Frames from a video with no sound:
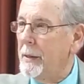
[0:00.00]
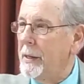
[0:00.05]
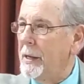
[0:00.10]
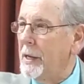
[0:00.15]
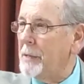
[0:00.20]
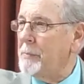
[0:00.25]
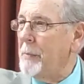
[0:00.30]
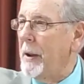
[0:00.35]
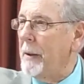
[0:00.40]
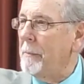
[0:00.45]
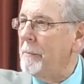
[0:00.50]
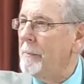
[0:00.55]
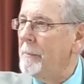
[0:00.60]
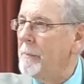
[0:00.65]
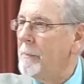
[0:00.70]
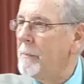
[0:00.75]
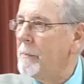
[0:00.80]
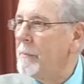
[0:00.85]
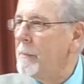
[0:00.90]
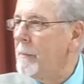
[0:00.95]
Yes, ma'am.
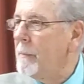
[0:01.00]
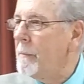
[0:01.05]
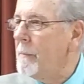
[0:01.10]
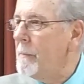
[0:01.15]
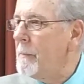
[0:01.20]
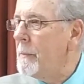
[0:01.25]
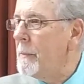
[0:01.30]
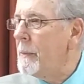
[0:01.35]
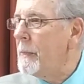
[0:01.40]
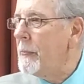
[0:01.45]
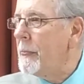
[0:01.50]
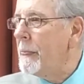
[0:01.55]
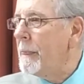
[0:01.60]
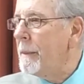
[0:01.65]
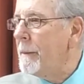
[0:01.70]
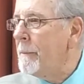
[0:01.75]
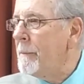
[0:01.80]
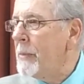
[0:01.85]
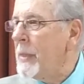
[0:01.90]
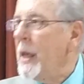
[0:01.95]

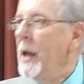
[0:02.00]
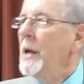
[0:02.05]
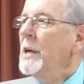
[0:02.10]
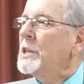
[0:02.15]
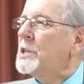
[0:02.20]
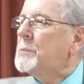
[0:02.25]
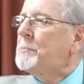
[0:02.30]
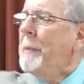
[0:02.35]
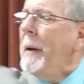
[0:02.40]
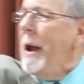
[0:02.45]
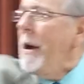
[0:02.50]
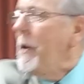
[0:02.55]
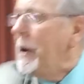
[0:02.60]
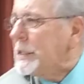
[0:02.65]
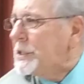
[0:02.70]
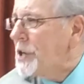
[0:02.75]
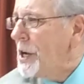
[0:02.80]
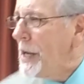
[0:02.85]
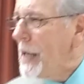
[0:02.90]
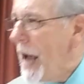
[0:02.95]
Spiritual
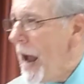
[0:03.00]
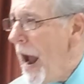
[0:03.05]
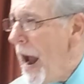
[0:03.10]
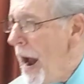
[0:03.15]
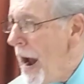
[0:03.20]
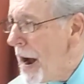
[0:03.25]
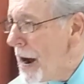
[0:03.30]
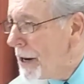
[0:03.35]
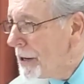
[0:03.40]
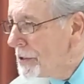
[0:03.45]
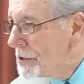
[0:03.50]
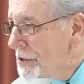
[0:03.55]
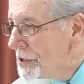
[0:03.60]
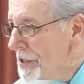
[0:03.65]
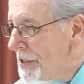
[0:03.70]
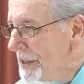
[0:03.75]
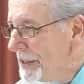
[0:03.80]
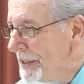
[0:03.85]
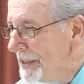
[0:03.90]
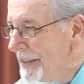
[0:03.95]
ears. Spiritual ears.
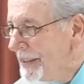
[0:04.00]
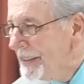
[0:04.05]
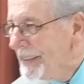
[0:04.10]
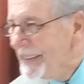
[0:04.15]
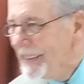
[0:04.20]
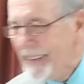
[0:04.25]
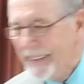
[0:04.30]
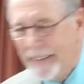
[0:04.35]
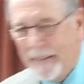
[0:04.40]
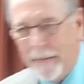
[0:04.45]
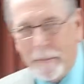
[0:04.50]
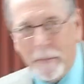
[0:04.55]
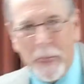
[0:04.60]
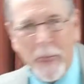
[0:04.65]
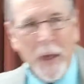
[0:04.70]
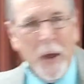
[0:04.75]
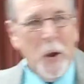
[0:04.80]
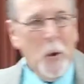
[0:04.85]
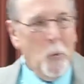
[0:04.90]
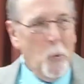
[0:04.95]
Okay, yeah,
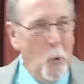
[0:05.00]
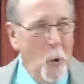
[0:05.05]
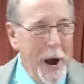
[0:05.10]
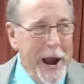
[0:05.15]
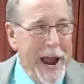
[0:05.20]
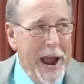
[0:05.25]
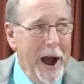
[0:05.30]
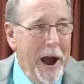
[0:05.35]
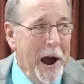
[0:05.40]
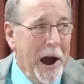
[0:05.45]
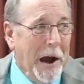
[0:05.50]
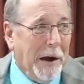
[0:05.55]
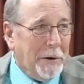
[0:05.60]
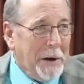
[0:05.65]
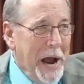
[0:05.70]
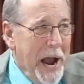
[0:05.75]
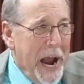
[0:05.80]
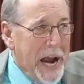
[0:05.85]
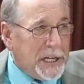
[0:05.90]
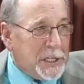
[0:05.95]
there you go. We
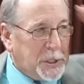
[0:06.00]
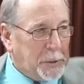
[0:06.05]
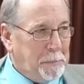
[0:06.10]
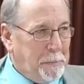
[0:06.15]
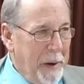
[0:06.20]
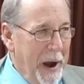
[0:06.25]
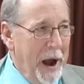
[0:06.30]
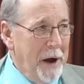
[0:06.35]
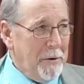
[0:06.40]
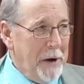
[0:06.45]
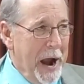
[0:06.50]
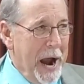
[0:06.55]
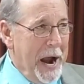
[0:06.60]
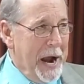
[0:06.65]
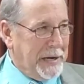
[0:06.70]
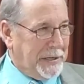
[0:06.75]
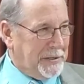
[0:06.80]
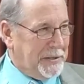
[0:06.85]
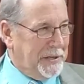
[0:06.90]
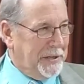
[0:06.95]
are a
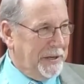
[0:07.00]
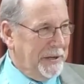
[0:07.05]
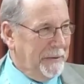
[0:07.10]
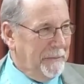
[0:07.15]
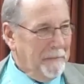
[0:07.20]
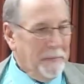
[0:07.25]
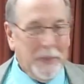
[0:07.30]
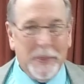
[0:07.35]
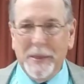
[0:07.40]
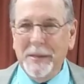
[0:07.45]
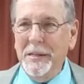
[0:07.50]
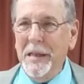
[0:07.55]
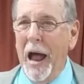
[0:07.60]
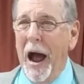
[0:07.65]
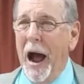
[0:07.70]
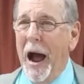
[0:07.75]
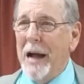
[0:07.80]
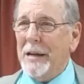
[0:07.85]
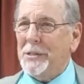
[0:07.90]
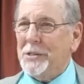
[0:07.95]
spirit,
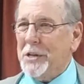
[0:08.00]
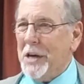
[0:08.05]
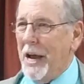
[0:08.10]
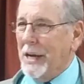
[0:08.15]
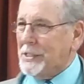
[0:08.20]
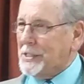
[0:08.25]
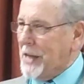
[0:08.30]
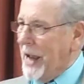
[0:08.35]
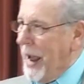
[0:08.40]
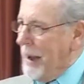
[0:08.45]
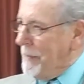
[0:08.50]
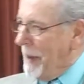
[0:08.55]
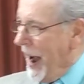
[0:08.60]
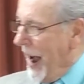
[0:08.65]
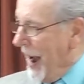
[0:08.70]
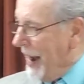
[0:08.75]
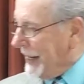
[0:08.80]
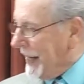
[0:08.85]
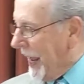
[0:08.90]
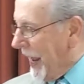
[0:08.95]
not just a
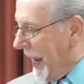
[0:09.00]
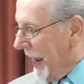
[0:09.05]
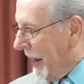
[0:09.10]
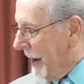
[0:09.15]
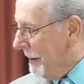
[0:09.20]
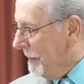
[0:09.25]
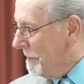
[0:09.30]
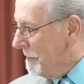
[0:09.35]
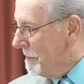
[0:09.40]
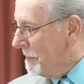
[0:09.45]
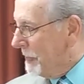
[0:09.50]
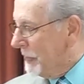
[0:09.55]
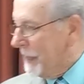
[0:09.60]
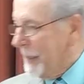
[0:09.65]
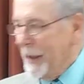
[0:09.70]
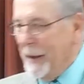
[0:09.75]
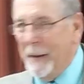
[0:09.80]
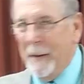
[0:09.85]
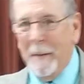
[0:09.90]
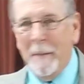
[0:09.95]

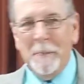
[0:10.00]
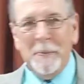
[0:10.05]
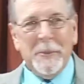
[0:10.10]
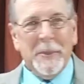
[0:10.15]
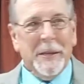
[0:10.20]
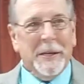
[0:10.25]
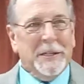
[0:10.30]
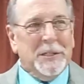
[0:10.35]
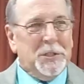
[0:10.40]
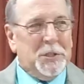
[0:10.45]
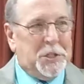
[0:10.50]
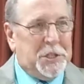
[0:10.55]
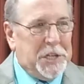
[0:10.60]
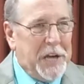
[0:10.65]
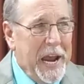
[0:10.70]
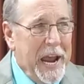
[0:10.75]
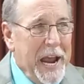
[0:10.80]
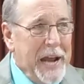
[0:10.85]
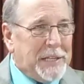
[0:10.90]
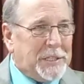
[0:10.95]
body.
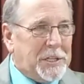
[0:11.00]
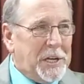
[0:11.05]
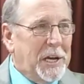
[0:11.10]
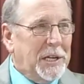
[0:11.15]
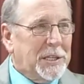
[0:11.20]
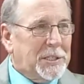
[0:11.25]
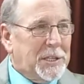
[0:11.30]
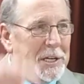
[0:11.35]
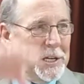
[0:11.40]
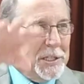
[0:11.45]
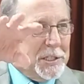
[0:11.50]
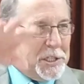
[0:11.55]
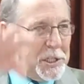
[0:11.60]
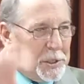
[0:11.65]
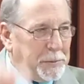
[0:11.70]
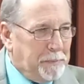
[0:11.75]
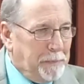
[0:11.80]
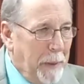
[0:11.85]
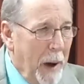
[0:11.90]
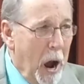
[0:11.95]
Jesus
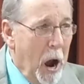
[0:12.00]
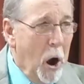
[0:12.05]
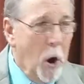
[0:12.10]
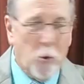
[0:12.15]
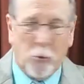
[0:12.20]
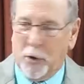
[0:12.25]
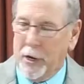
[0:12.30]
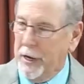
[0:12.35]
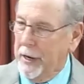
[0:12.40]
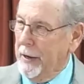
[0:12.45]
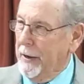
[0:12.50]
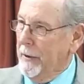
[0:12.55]
spoke.